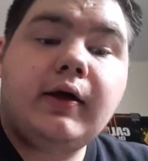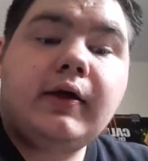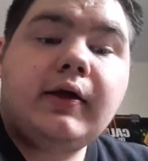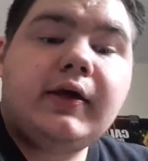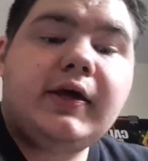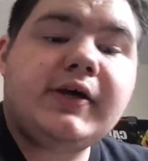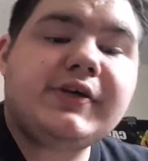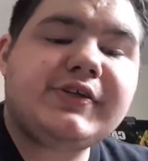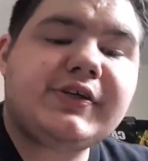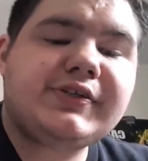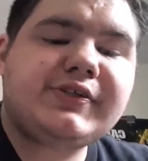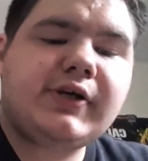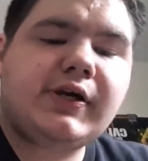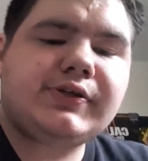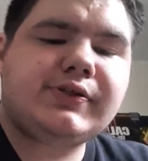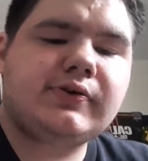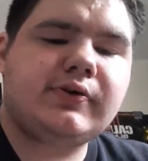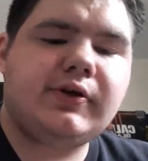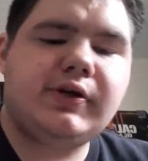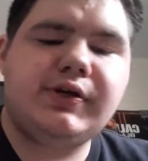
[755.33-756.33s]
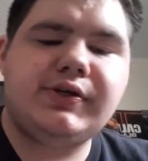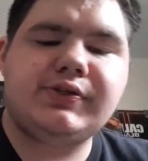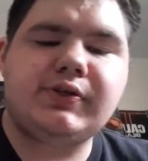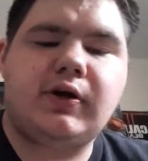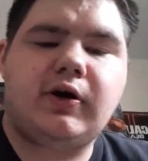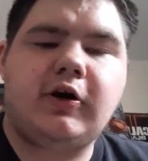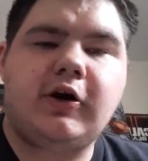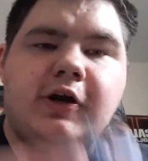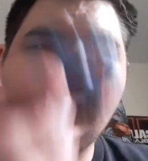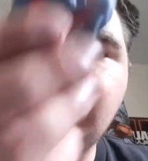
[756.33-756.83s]
His accessories
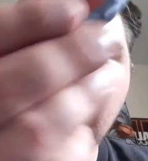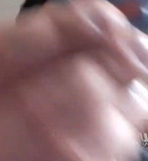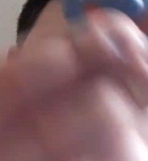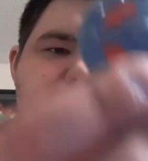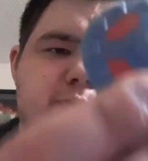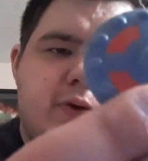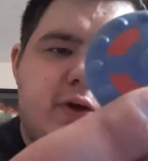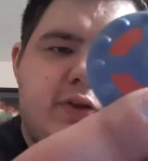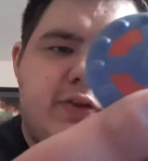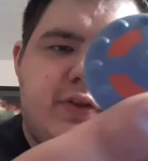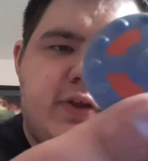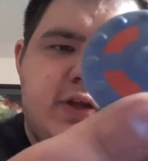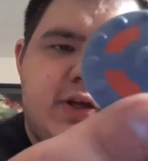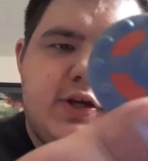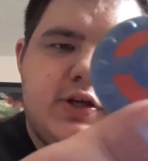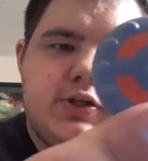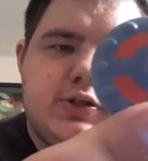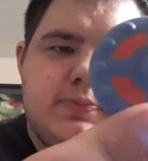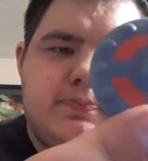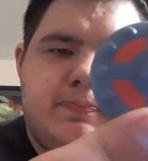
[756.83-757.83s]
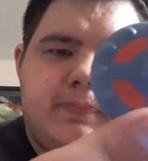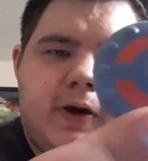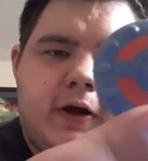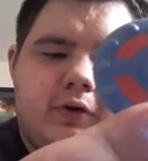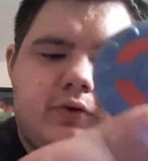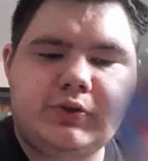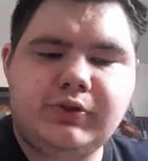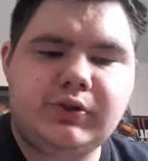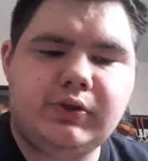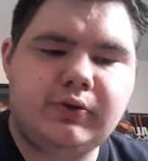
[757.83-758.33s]
are he comes with his
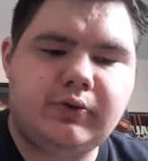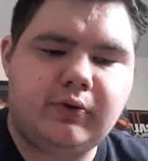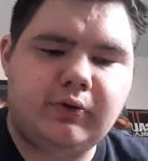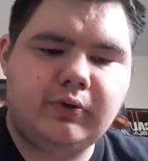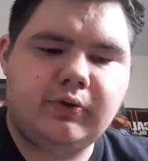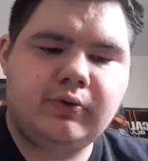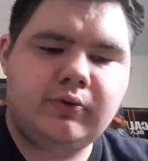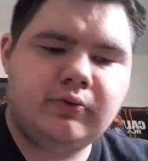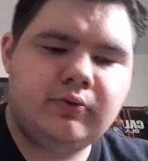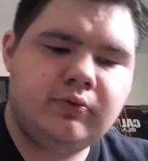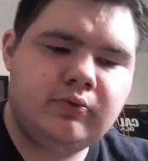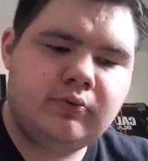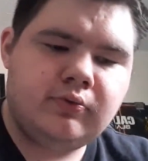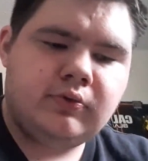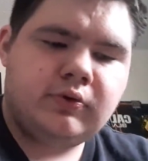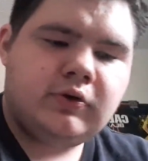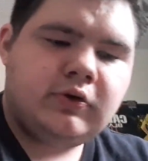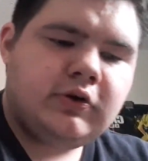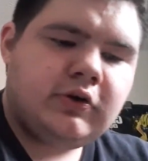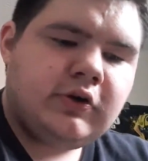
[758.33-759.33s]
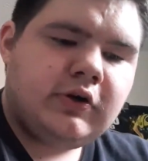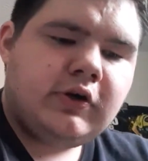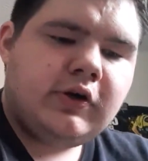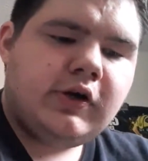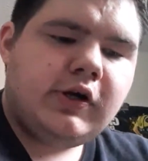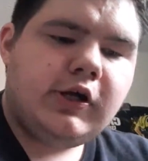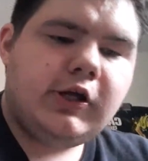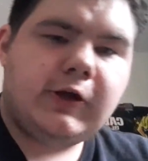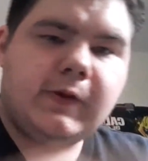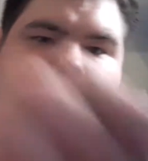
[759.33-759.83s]
battle shield,
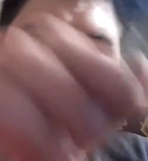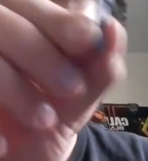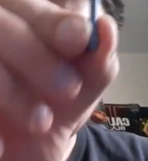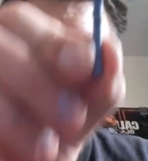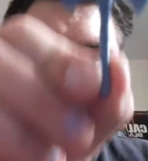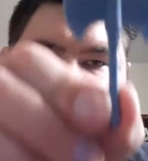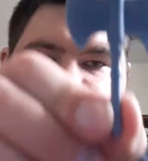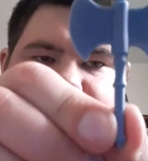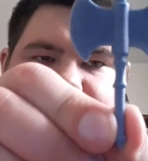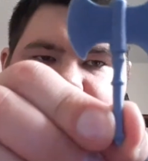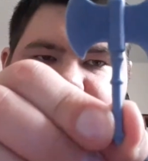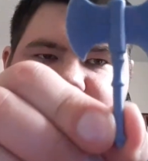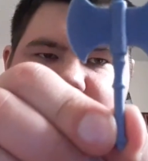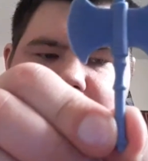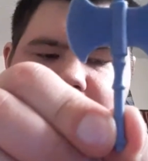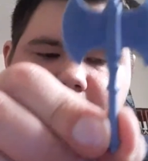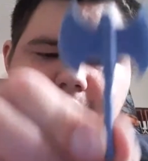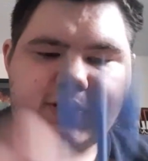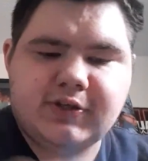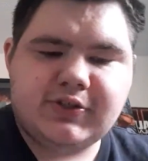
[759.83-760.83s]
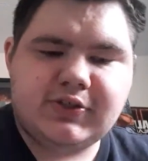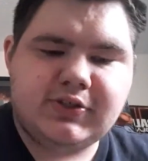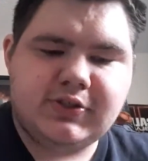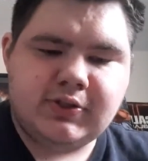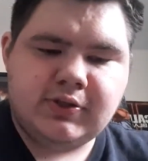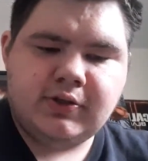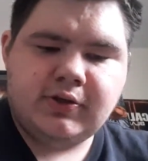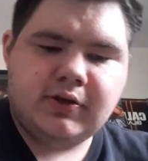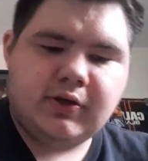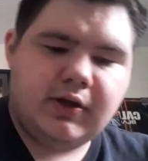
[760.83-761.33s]
he comes with his axe,
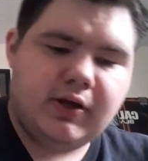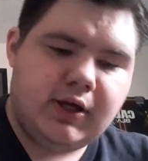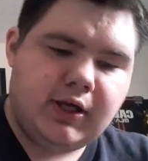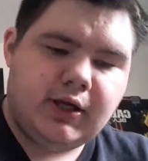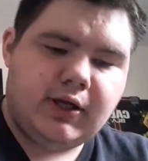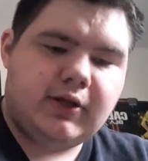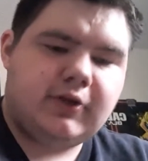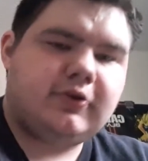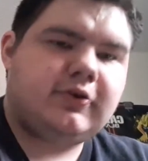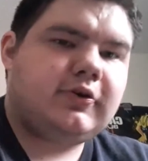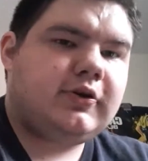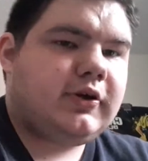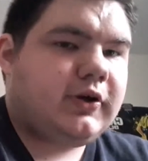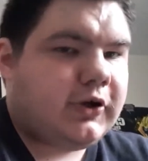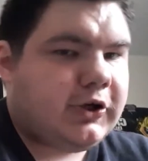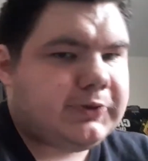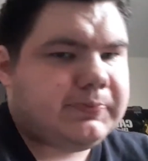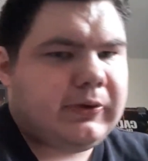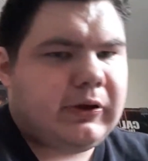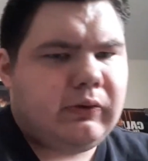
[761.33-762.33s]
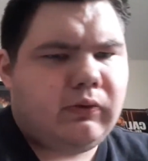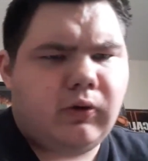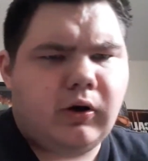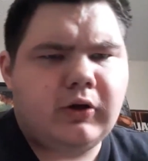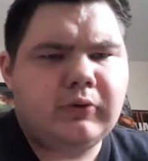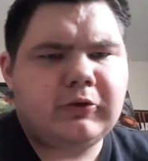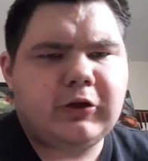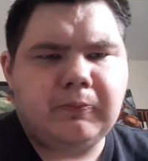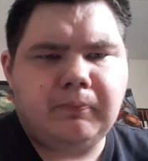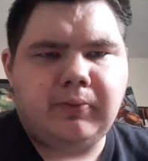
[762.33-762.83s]
and here's my
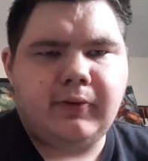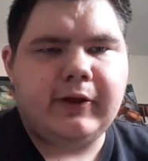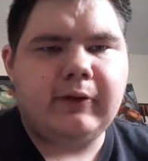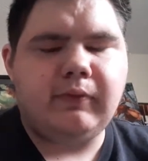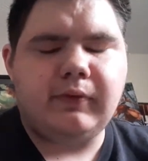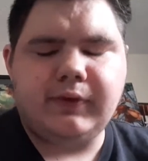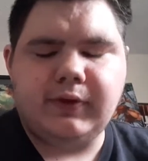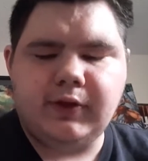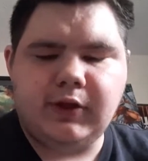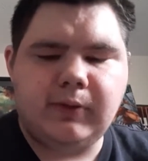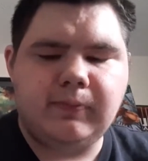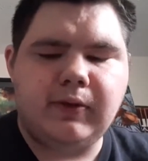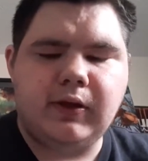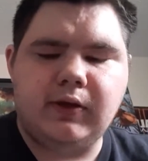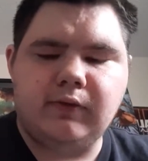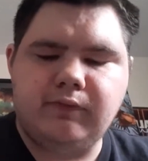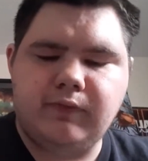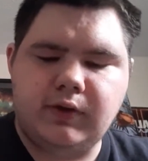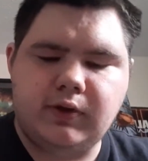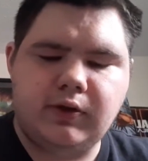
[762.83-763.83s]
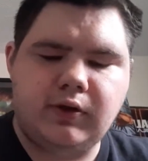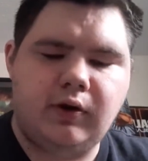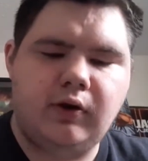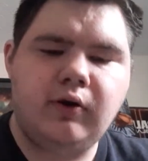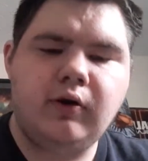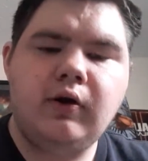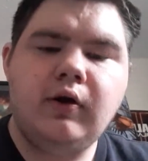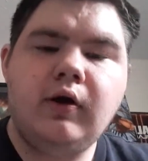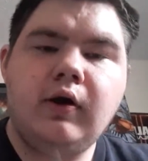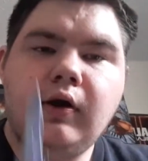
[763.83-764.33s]
one complaint with the He-Man figure.
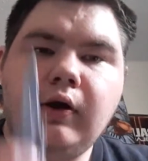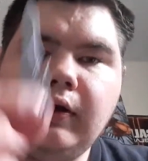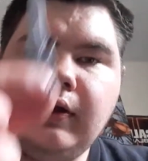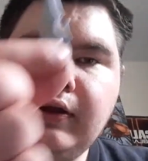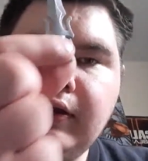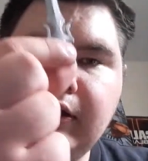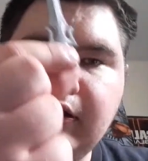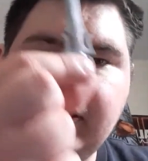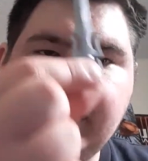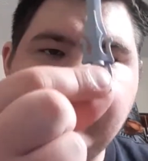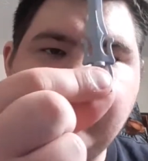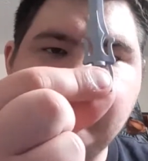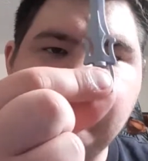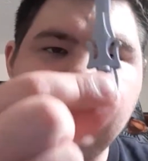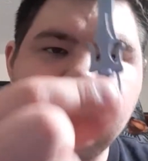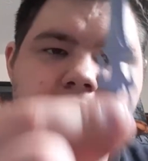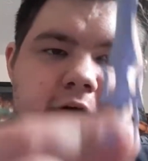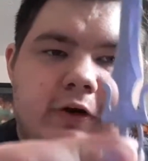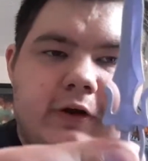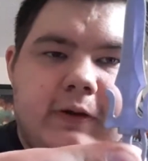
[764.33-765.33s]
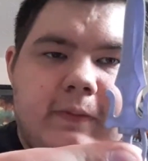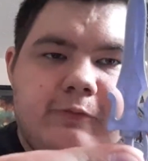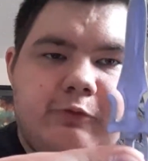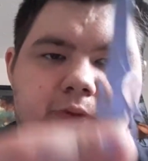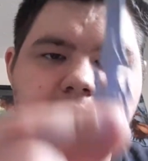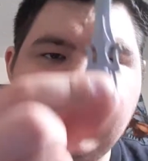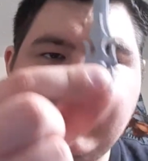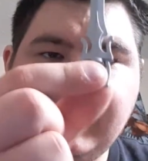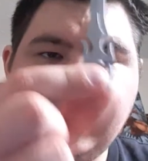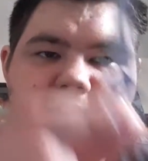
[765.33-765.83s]
Here he comes
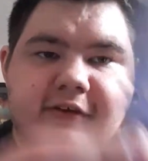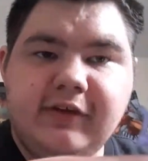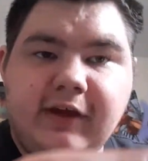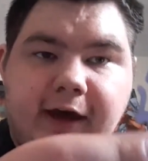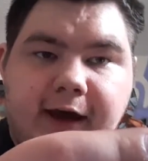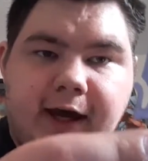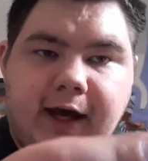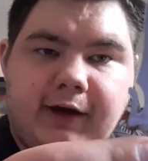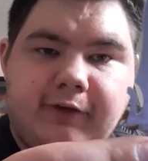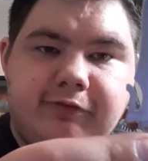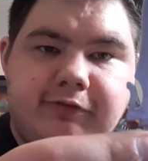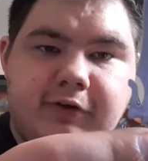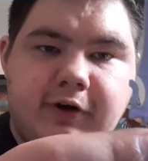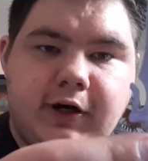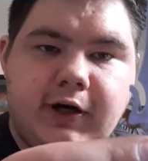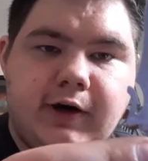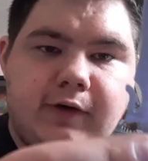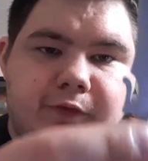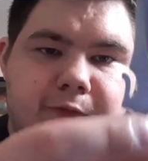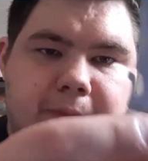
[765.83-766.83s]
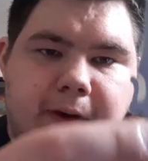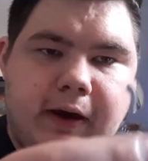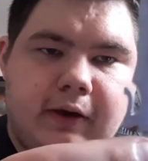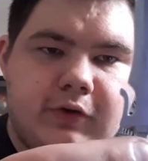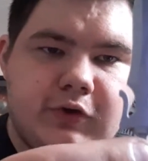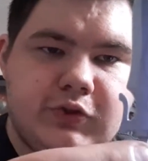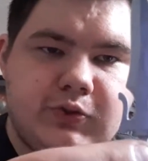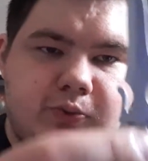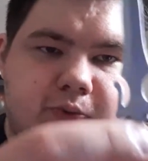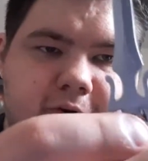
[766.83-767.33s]
with his half of the power
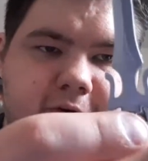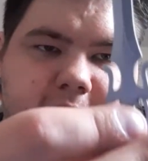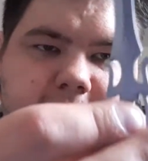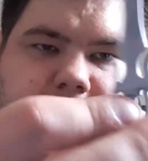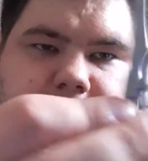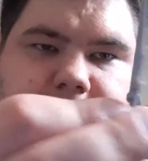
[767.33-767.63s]
sword.